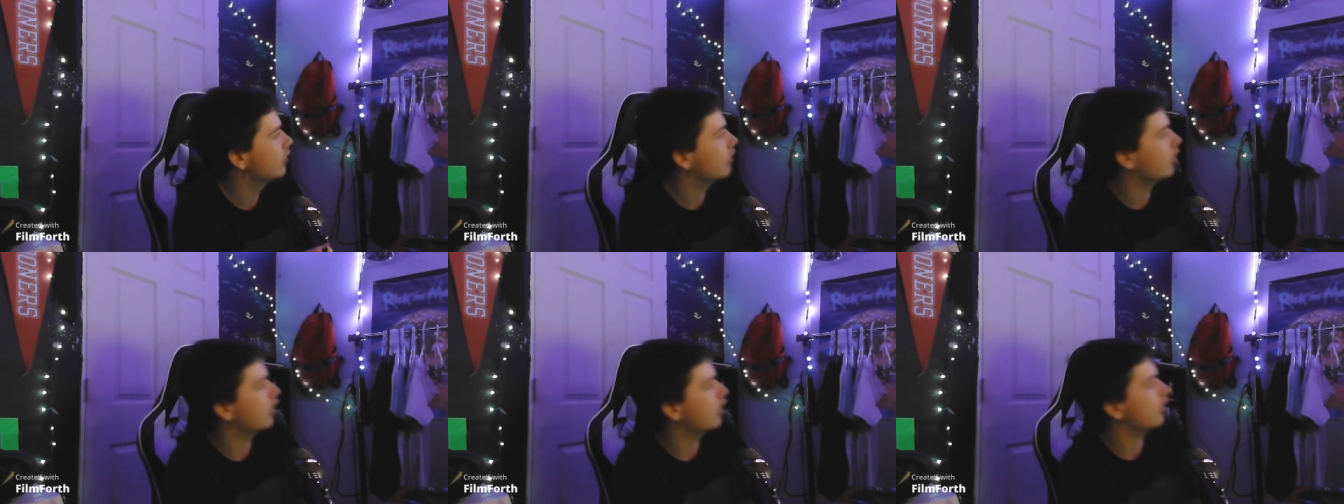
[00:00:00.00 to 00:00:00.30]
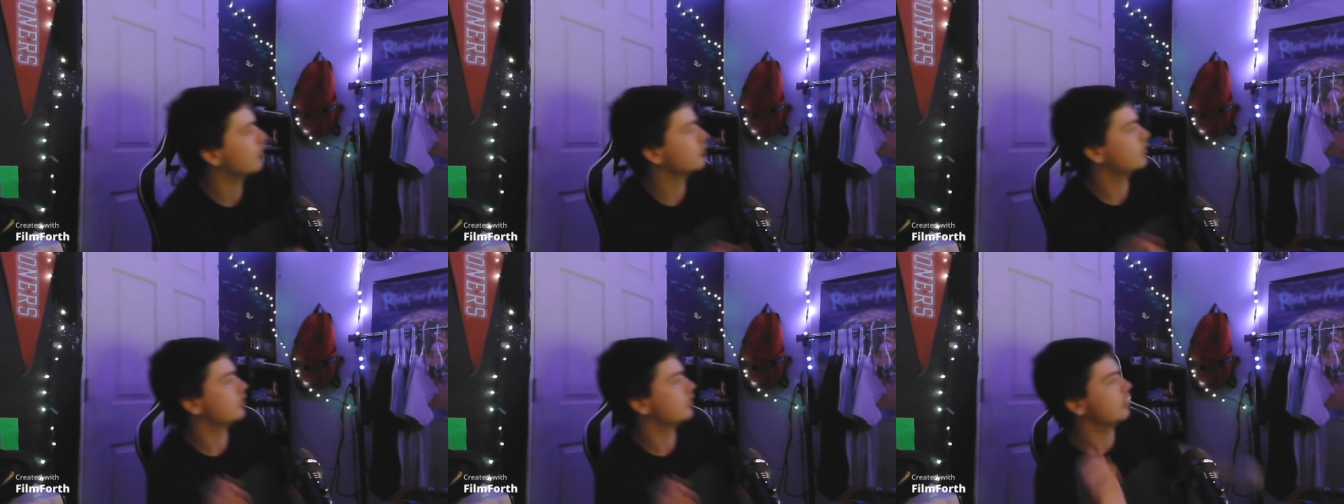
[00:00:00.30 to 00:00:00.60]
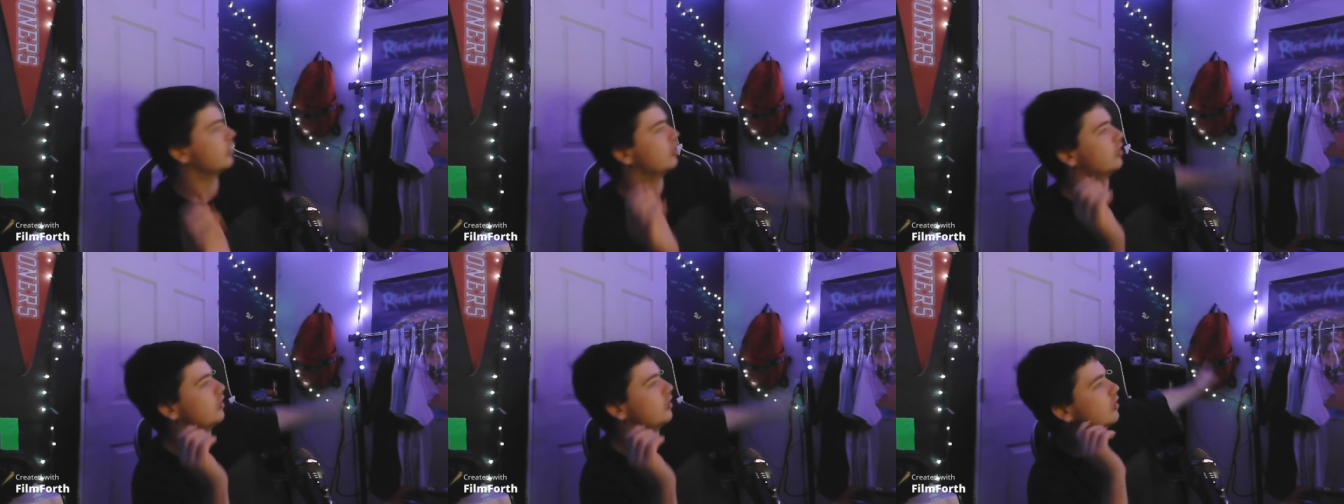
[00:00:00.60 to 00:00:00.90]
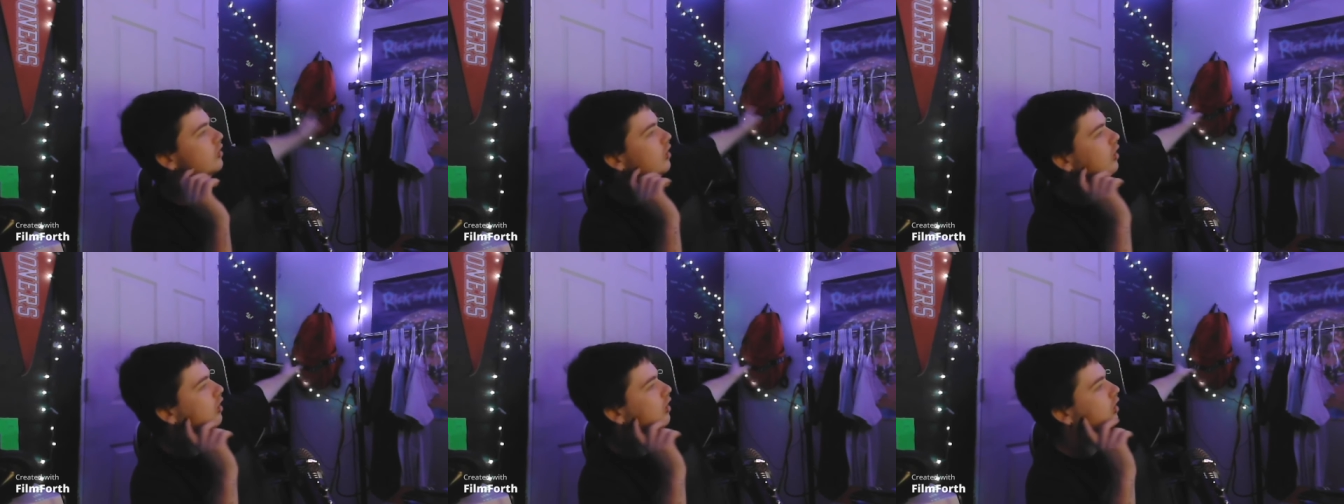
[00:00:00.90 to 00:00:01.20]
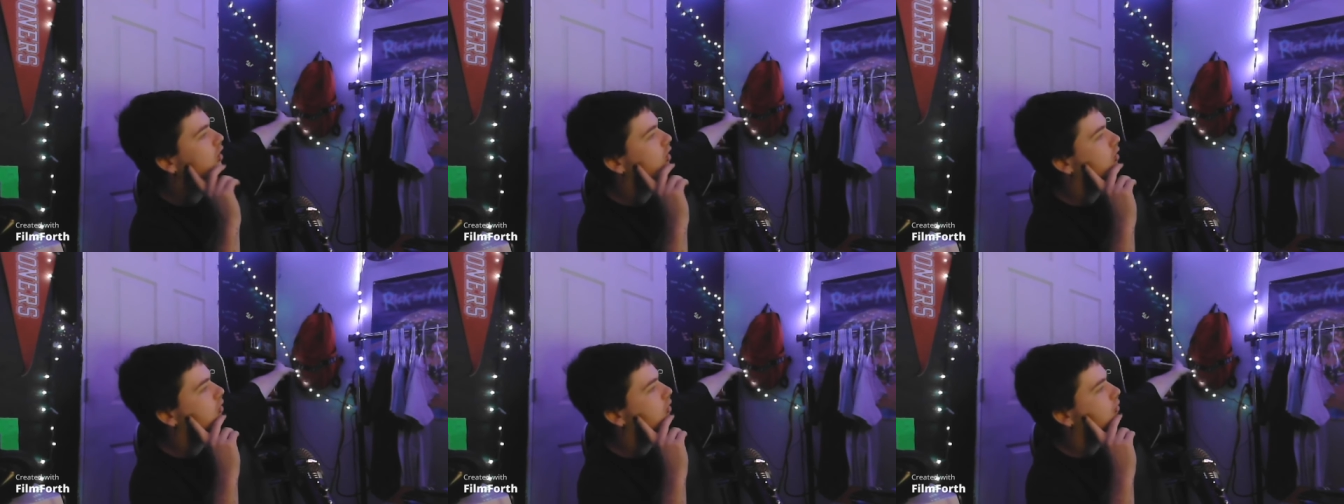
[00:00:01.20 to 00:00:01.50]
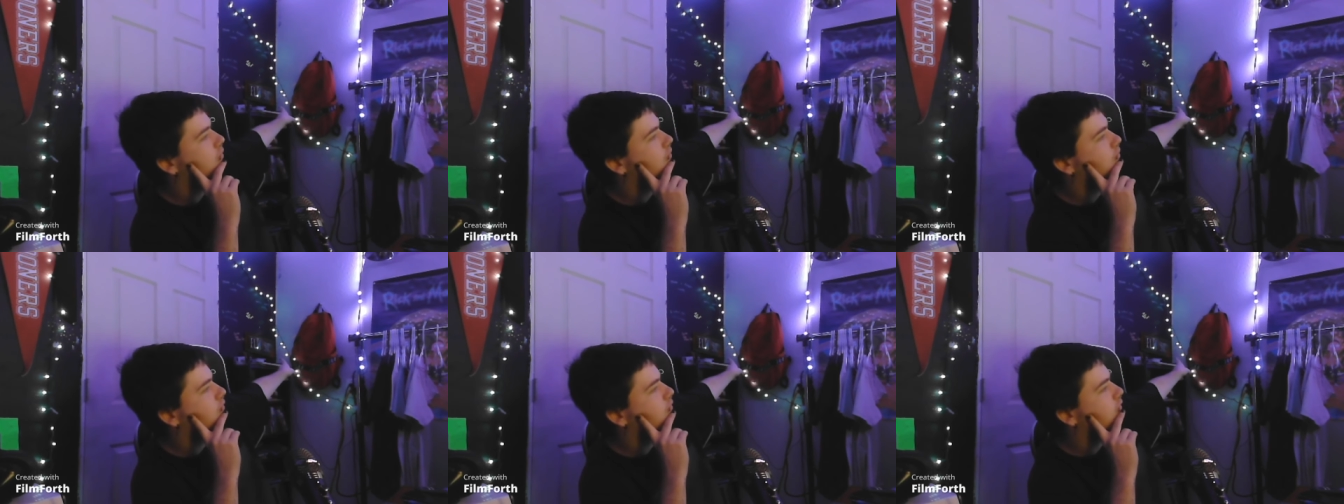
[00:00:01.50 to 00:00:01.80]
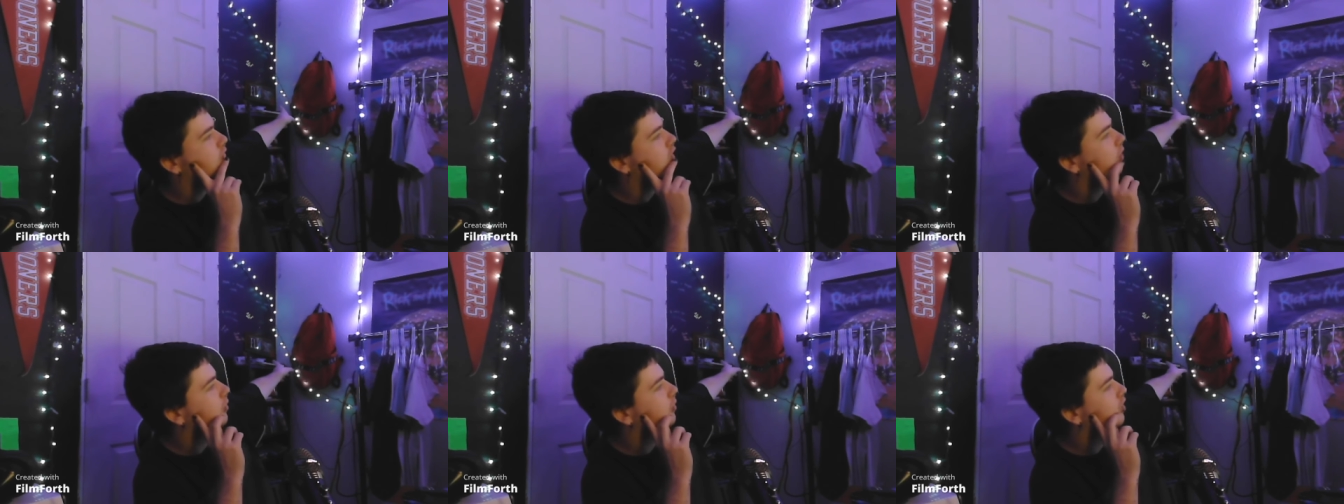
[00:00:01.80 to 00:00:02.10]
Obviously,
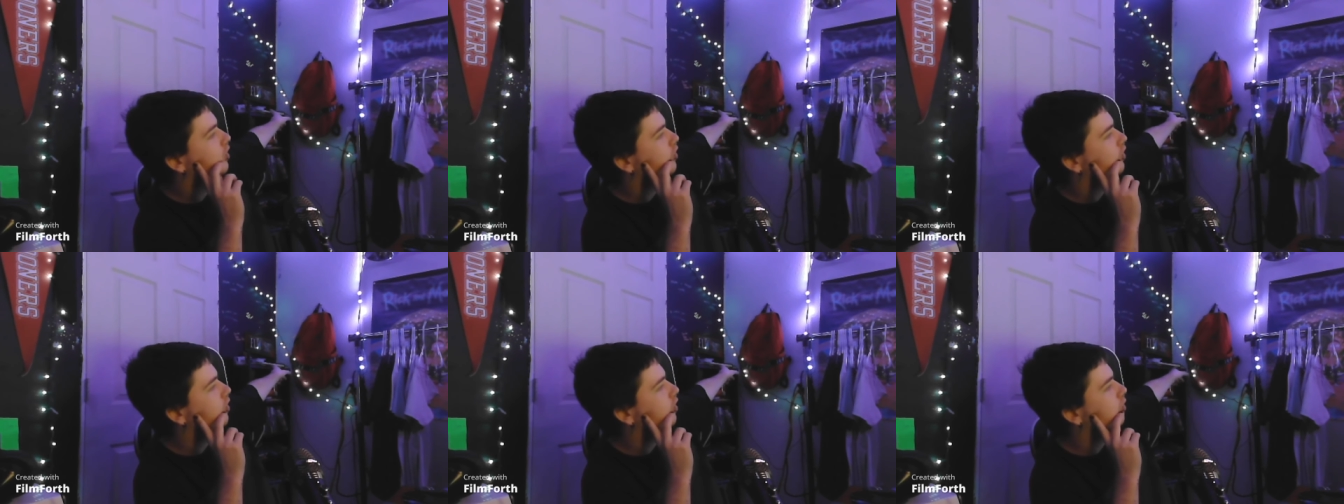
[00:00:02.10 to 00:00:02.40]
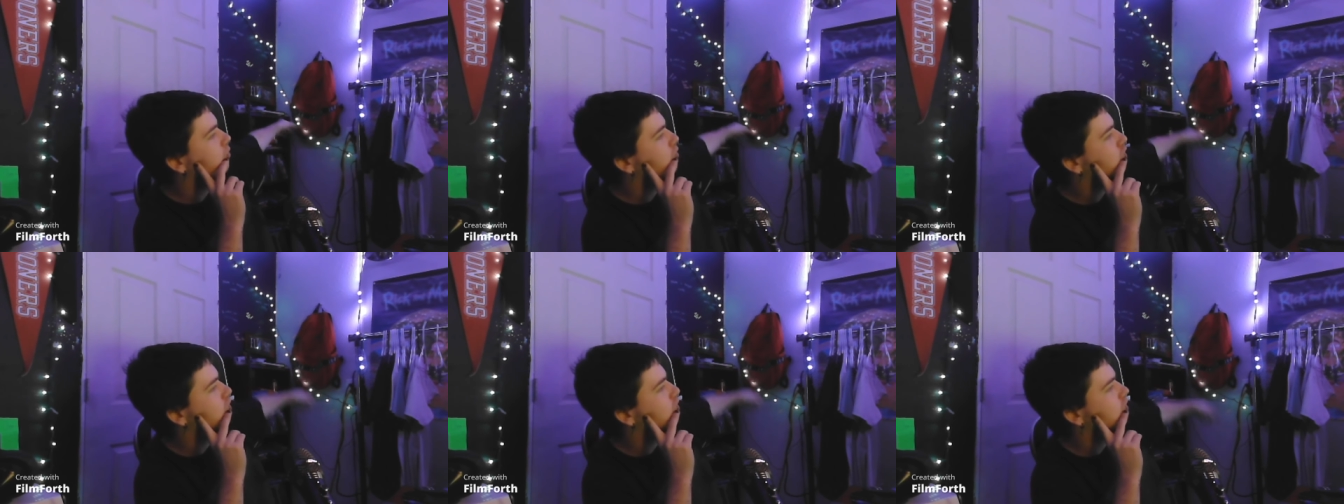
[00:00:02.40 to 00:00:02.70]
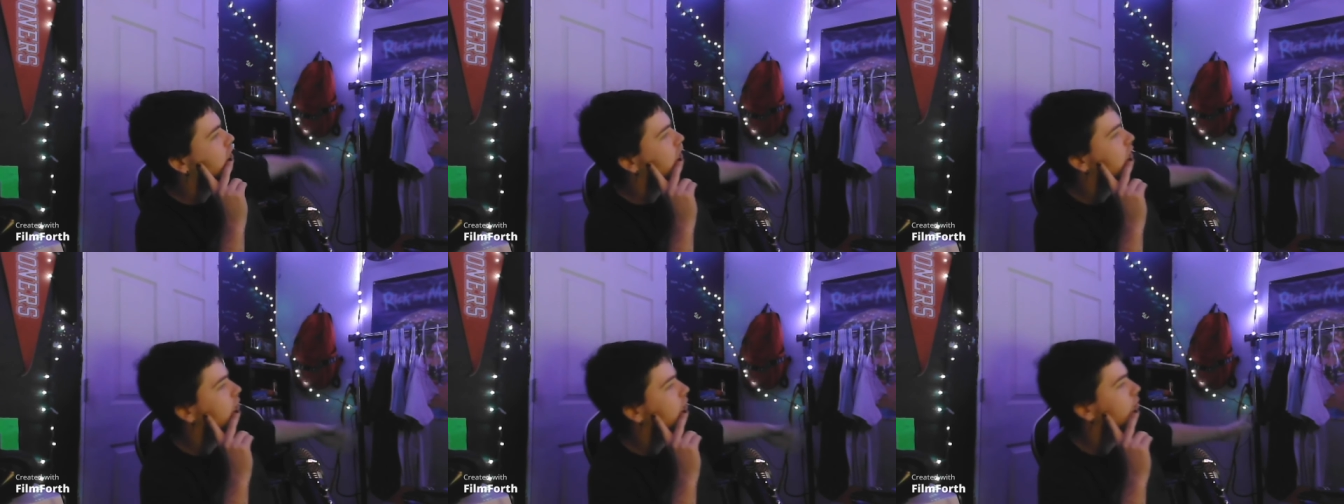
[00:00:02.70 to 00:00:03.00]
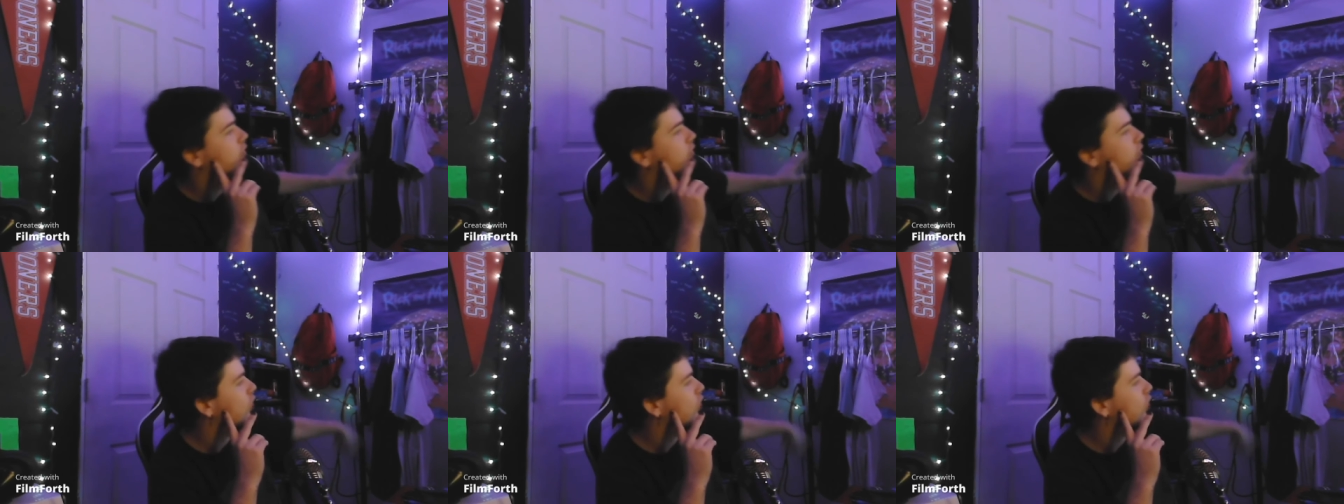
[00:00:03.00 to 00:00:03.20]
Nightmare on Elm Street,